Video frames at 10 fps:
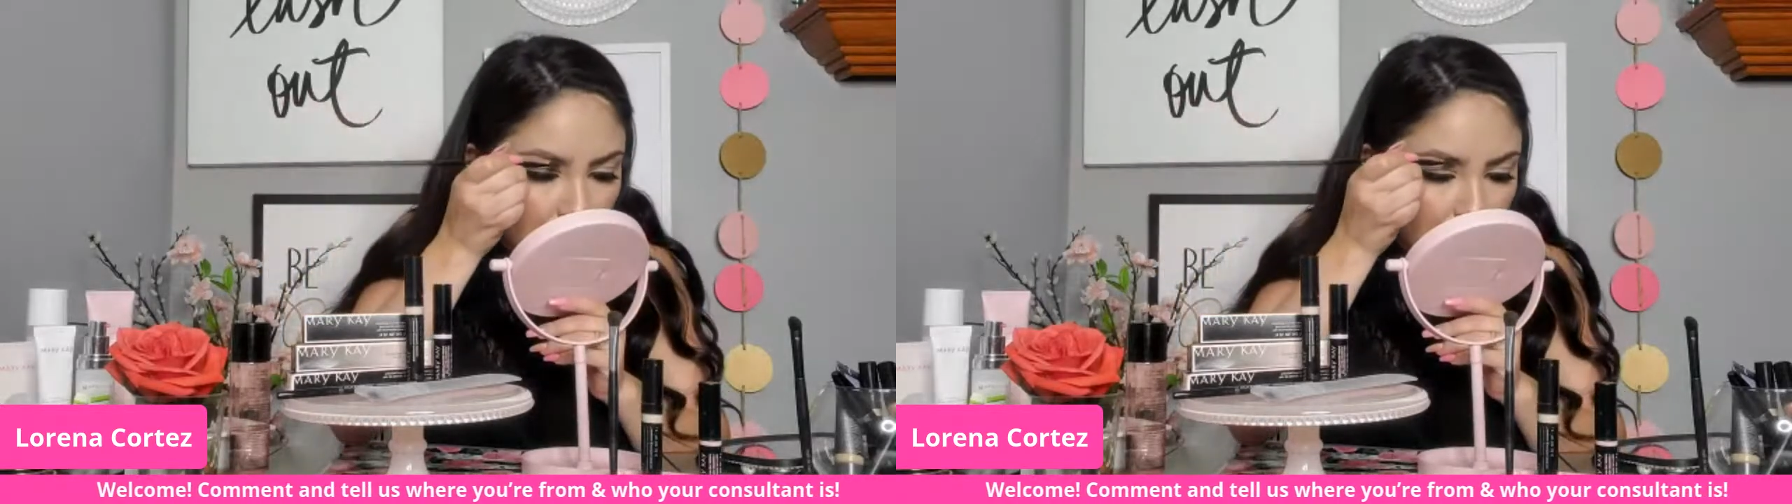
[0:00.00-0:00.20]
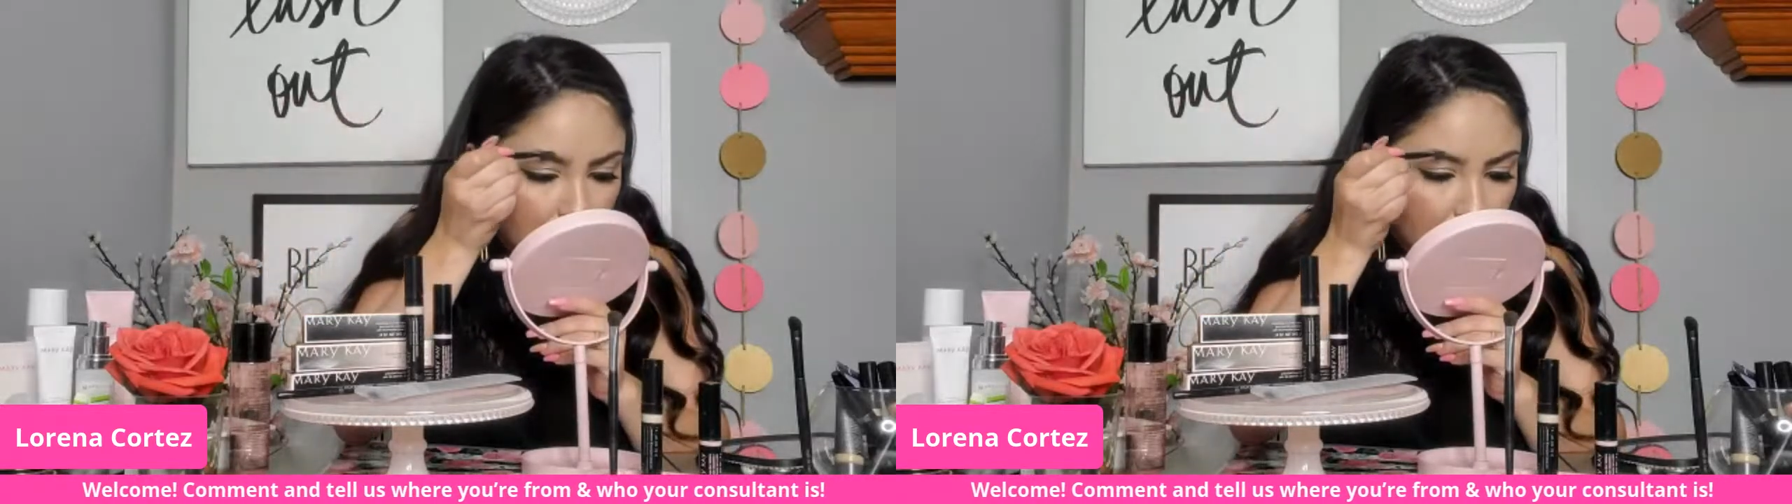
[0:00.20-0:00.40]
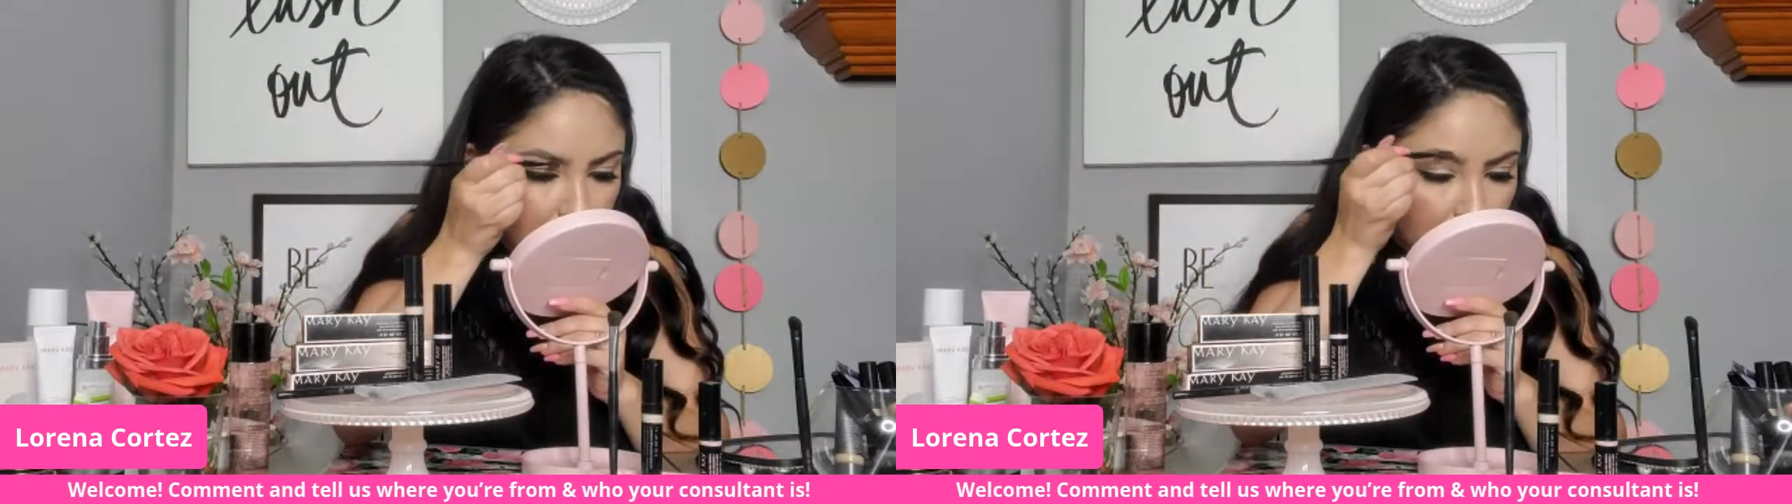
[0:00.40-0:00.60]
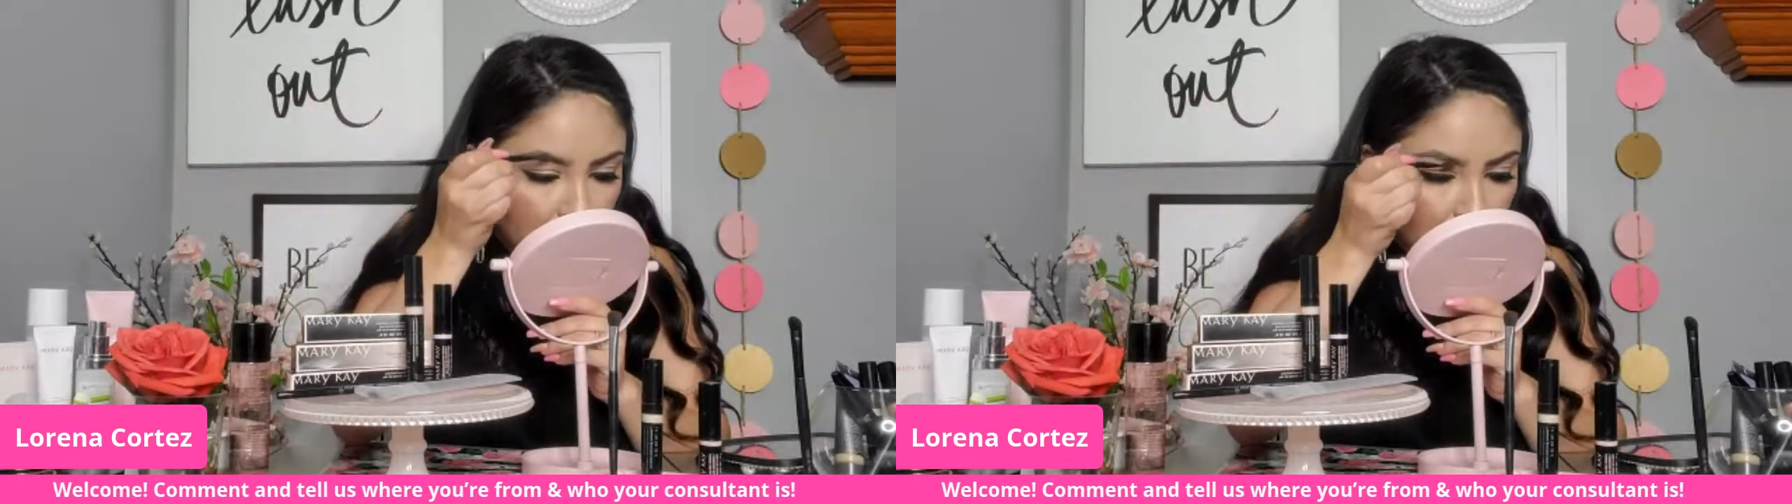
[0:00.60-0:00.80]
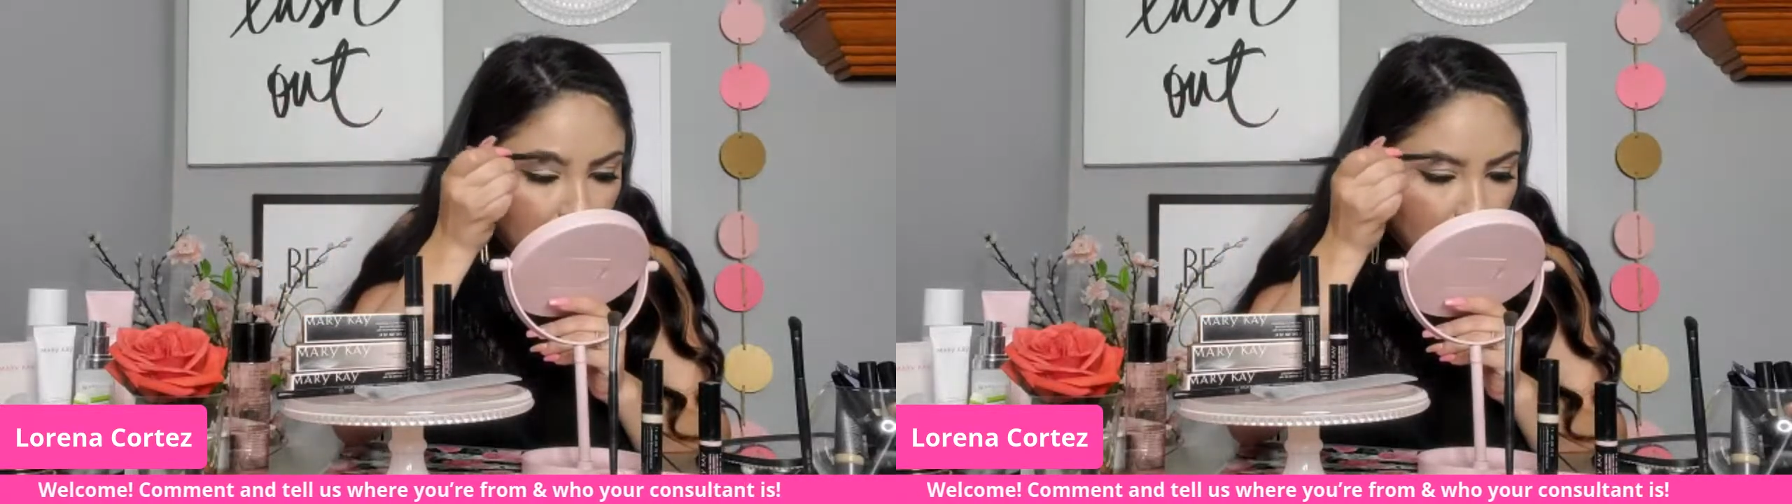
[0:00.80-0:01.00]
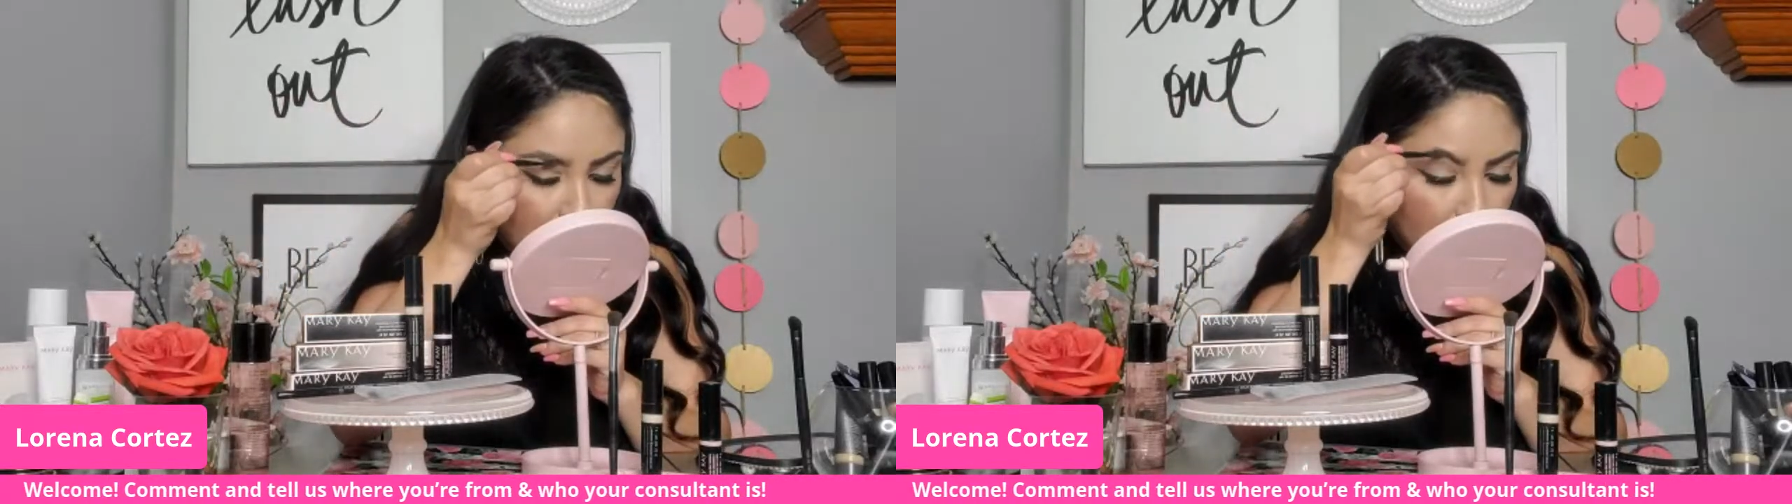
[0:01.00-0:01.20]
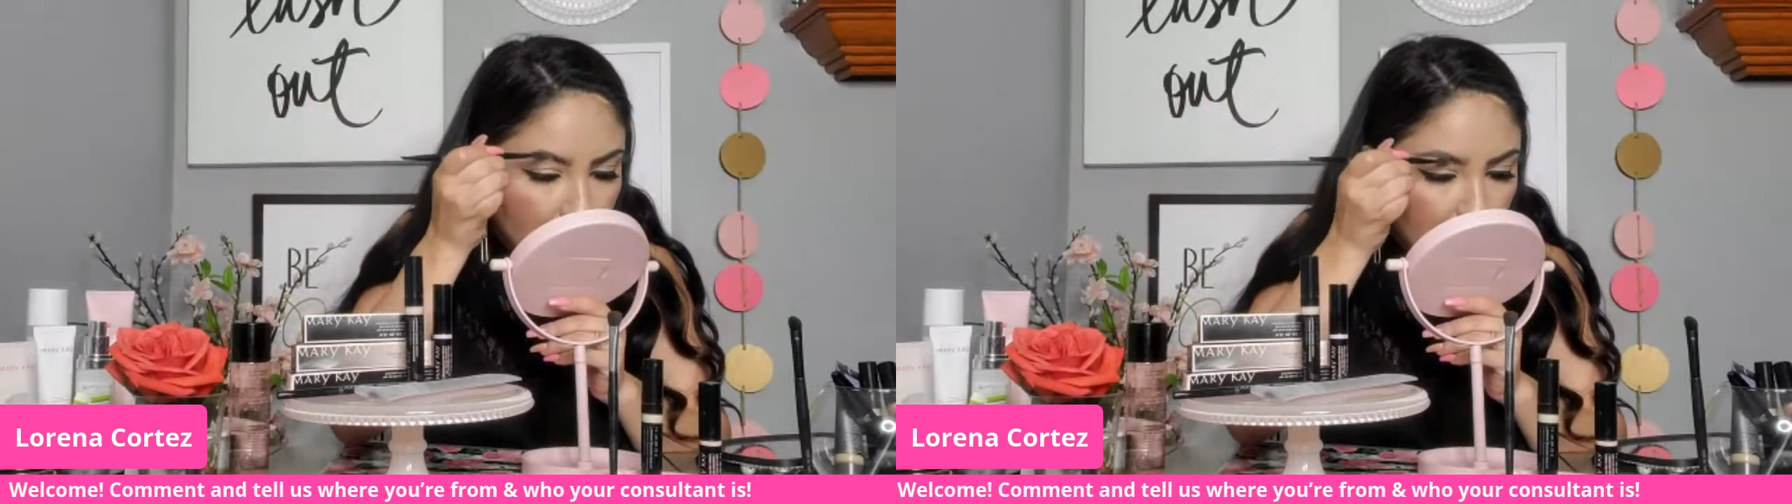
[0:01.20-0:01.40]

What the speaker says: kind of thing. And